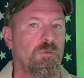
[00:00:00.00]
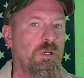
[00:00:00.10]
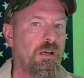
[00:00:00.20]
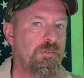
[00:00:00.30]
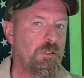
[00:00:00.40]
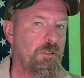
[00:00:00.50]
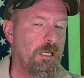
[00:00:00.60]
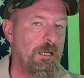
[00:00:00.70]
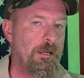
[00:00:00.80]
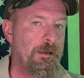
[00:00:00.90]
whatever,
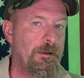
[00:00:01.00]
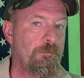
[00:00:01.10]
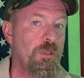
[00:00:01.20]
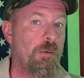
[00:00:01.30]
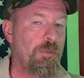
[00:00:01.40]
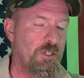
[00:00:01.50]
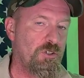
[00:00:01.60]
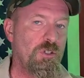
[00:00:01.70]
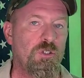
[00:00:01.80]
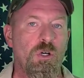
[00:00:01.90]
and make
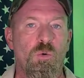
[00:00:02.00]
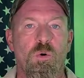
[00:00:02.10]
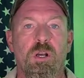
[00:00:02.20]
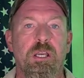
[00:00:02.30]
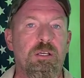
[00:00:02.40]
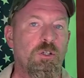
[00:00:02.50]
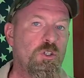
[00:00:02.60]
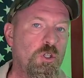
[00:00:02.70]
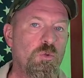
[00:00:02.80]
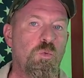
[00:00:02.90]
sure you know where a
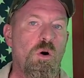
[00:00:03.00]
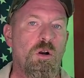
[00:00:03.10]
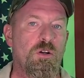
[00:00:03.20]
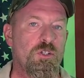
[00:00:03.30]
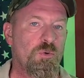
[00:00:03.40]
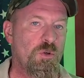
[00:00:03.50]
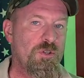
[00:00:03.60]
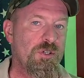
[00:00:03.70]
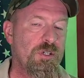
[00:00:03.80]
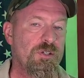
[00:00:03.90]
good water
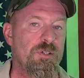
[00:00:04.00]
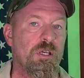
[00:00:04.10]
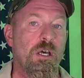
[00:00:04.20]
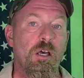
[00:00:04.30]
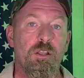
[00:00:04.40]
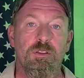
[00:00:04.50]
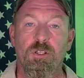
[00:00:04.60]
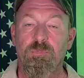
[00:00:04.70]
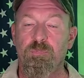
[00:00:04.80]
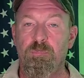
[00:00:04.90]
source is
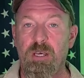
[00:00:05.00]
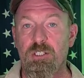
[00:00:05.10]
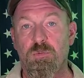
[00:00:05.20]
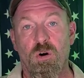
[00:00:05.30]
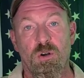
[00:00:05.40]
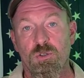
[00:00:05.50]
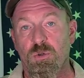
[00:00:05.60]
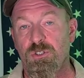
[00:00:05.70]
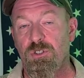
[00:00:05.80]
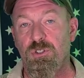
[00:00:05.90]
the best water
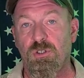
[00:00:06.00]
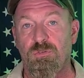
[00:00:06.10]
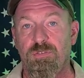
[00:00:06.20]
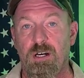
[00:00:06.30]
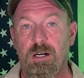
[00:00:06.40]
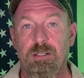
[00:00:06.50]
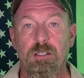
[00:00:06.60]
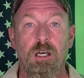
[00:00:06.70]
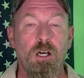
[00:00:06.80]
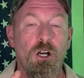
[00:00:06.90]
source that you can find
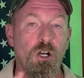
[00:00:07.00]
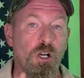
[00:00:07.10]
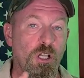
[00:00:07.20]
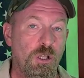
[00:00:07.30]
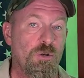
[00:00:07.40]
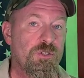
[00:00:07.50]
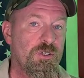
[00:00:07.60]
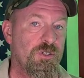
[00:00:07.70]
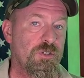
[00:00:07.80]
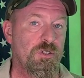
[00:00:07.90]

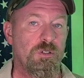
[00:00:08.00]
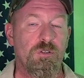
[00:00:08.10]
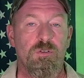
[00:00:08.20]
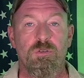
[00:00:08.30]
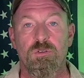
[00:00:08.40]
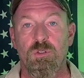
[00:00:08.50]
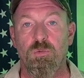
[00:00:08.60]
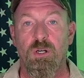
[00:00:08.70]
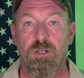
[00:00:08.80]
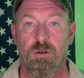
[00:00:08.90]
closest to
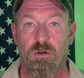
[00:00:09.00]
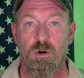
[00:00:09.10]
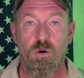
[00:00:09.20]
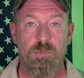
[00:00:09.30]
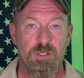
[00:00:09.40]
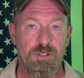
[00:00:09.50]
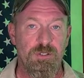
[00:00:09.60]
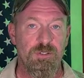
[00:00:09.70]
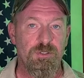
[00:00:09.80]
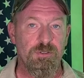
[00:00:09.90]
where your home
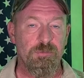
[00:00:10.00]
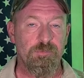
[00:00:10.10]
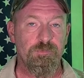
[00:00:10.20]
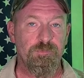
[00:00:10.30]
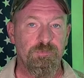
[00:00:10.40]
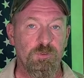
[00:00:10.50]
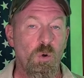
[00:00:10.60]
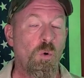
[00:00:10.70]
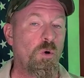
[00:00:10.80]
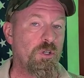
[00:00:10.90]
is
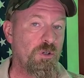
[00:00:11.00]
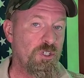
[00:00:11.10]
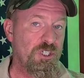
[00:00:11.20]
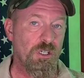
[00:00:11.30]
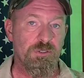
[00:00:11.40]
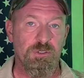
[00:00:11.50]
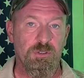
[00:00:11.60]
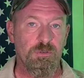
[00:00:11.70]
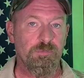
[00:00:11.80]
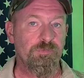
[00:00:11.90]
or your
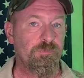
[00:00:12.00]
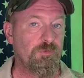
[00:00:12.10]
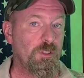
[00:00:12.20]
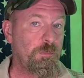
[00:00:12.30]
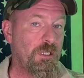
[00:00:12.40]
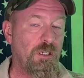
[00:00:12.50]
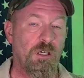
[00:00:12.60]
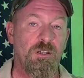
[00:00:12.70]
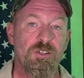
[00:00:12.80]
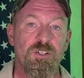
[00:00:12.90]
shelter, depending
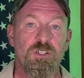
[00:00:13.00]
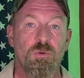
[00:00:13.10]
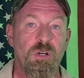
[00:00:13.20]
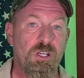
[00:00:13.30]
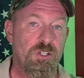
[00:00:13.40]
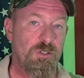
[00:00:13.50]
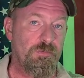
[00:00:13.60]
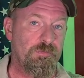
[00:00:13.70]
on the situation.